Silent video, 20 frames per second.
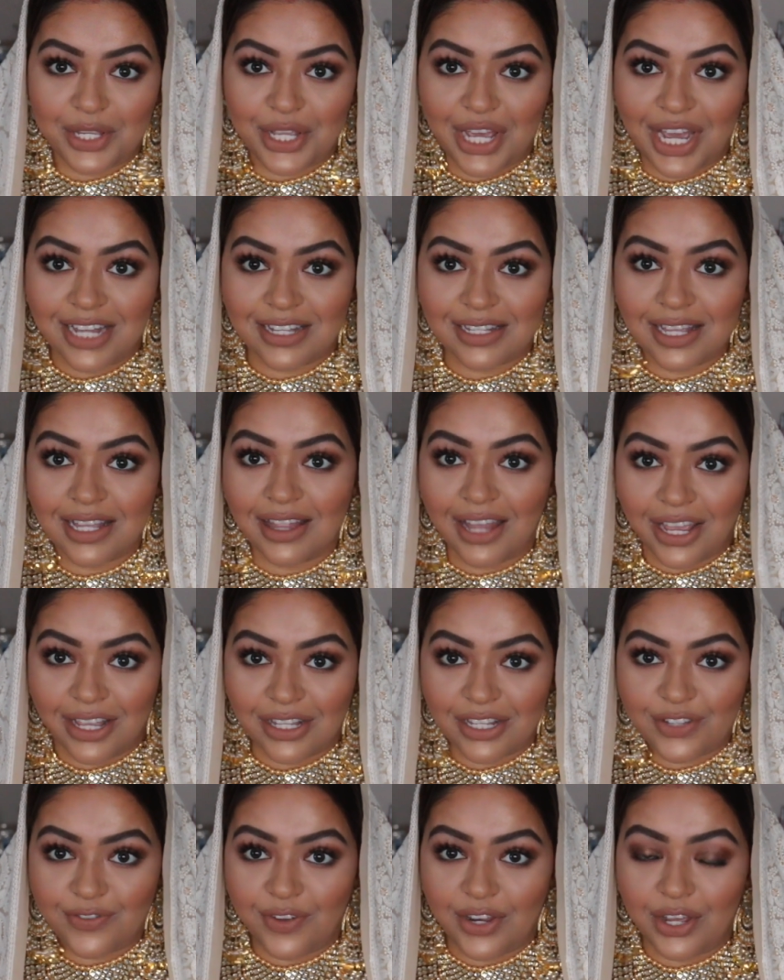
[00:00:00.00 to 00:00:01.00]
up so you guys can
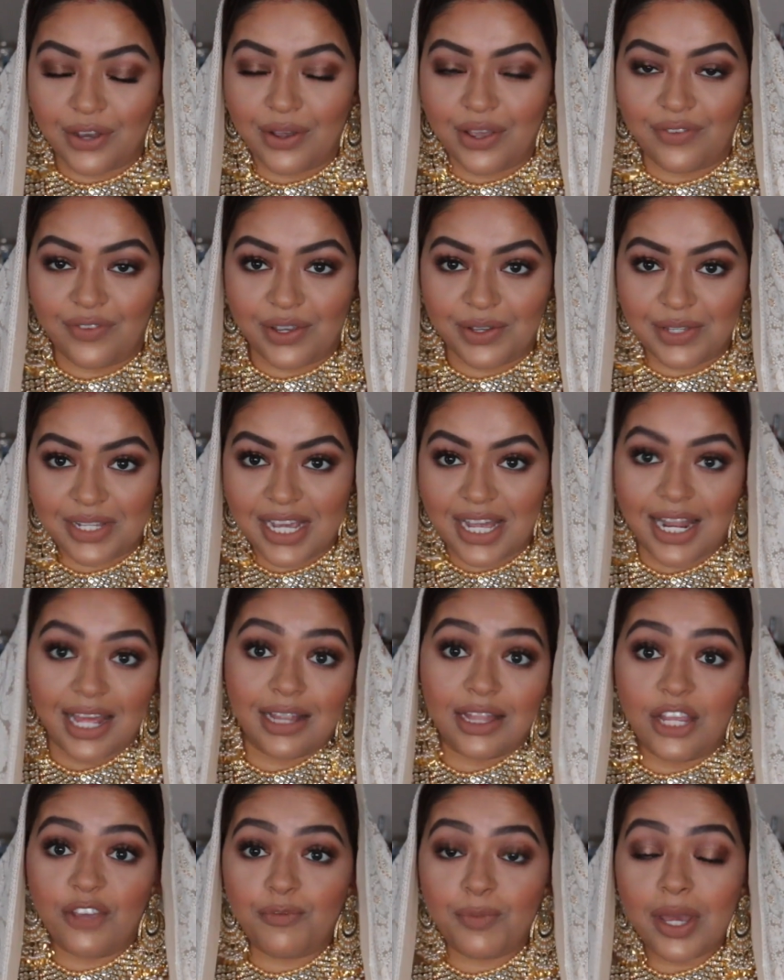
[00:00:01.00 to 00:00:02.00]
like this video if you
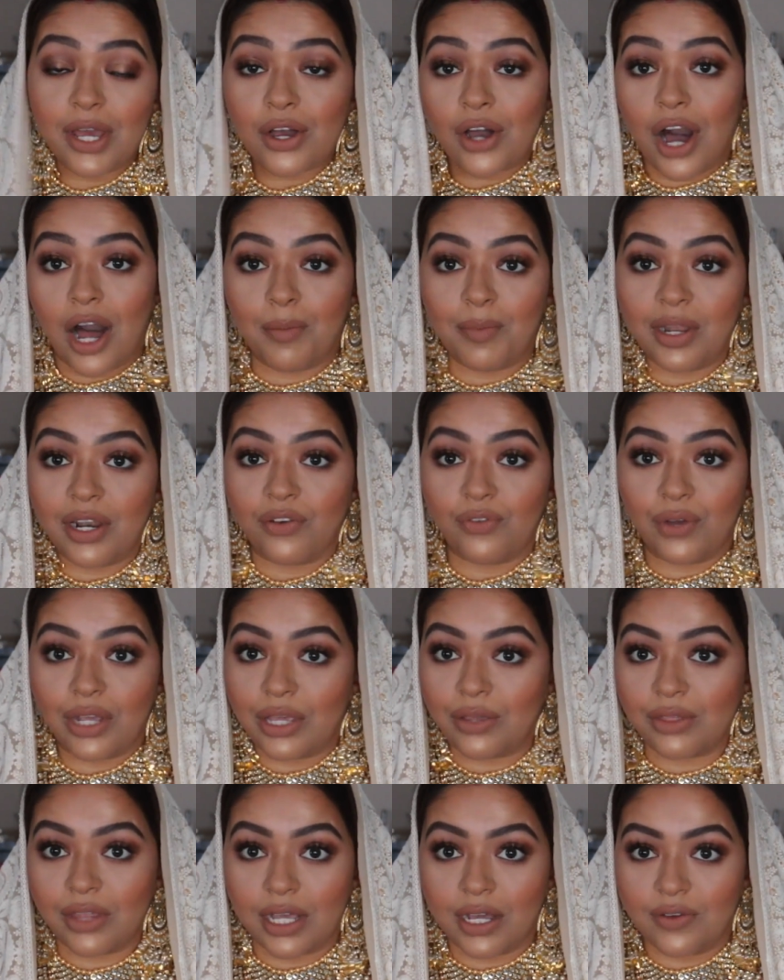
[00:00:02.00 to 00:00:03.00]
did, and leave me a comment of
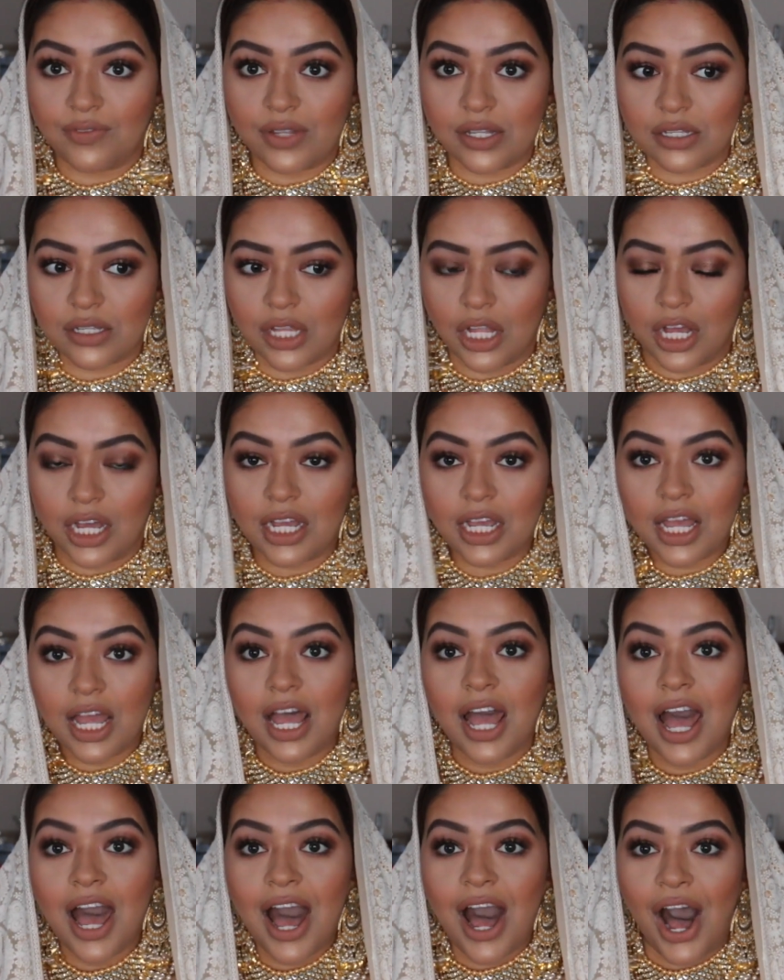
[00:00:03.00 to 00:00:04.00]
what you think of this
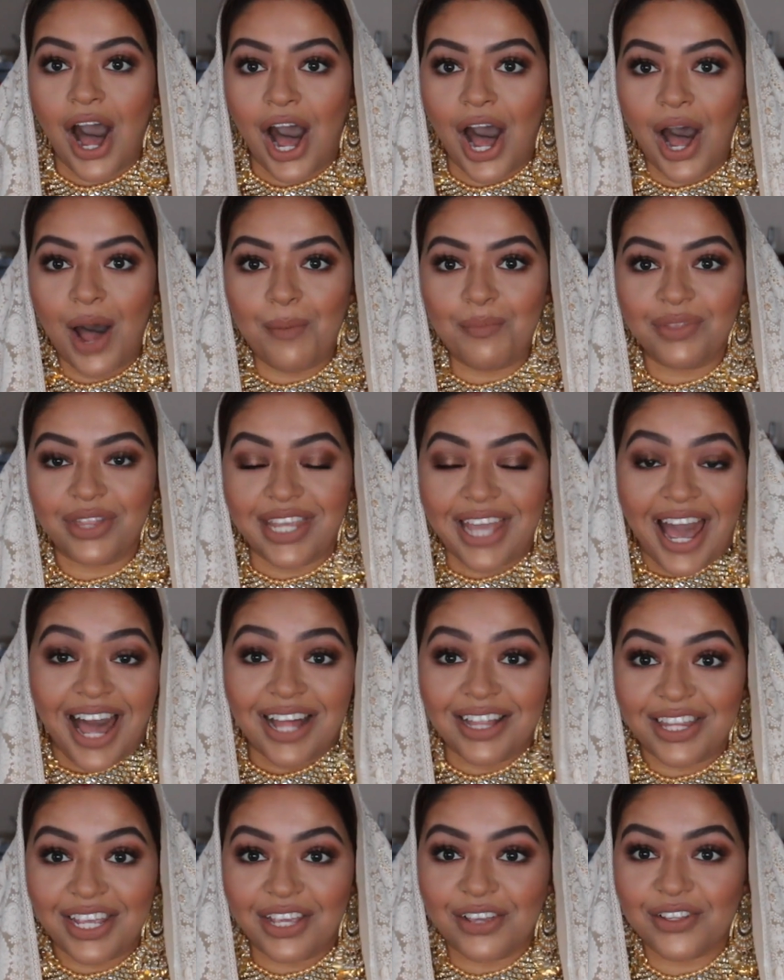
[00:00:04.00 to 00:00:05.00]
look.
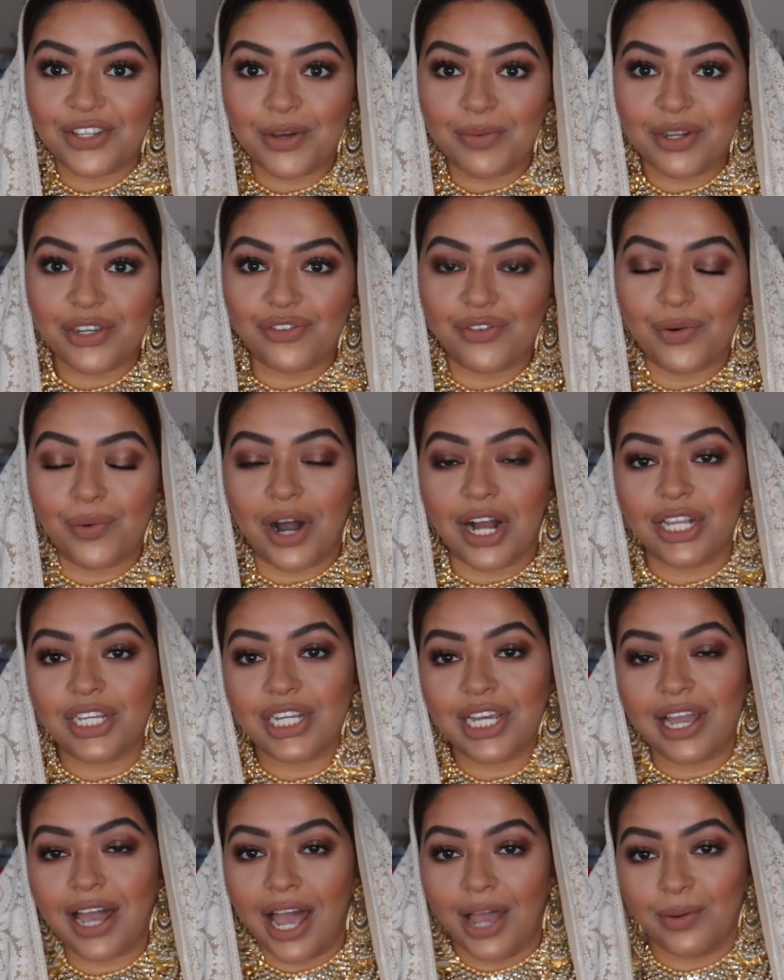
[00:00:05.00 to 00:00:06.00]
Yeah, thank you so much for
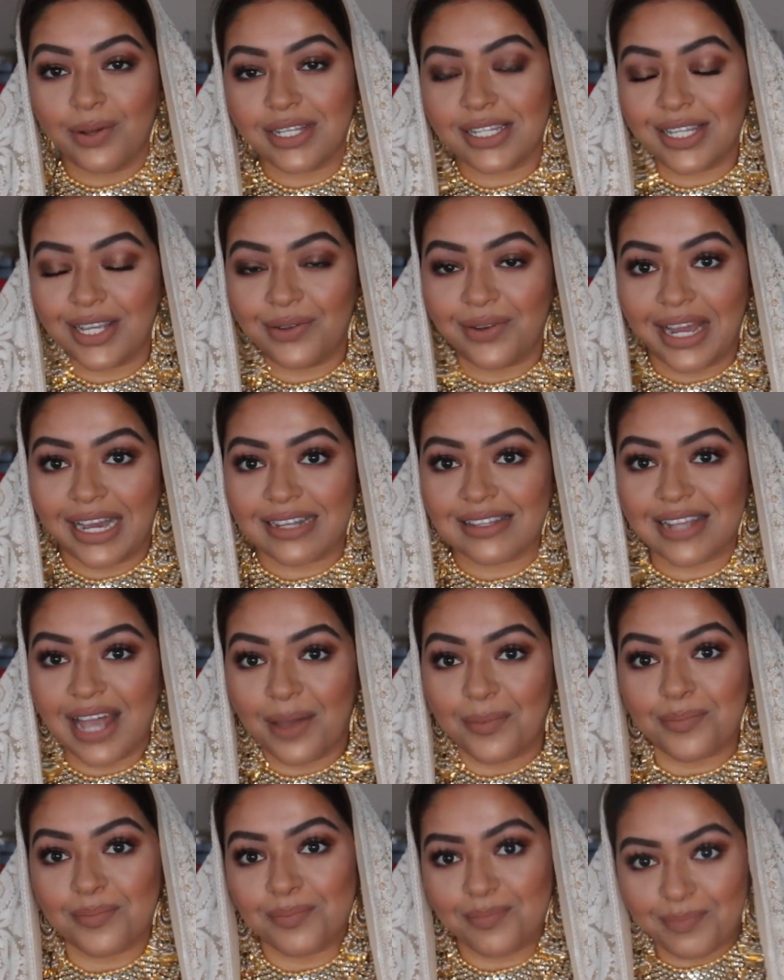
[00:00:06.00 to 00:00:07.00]
watching. I will see you
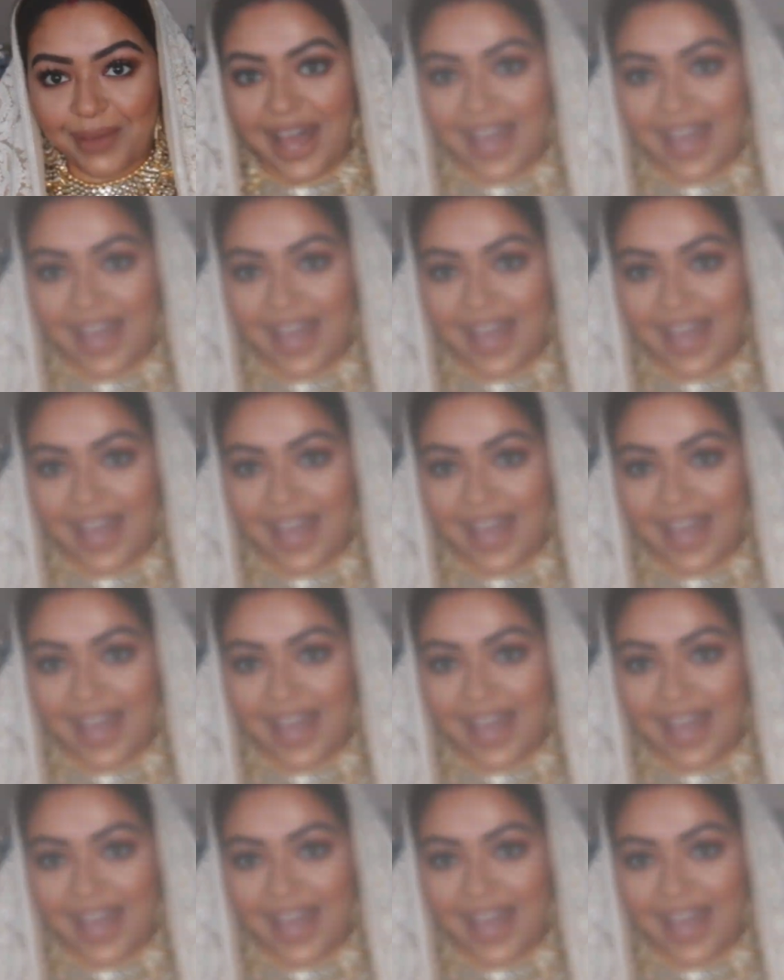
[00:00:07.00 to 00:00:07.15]
next time.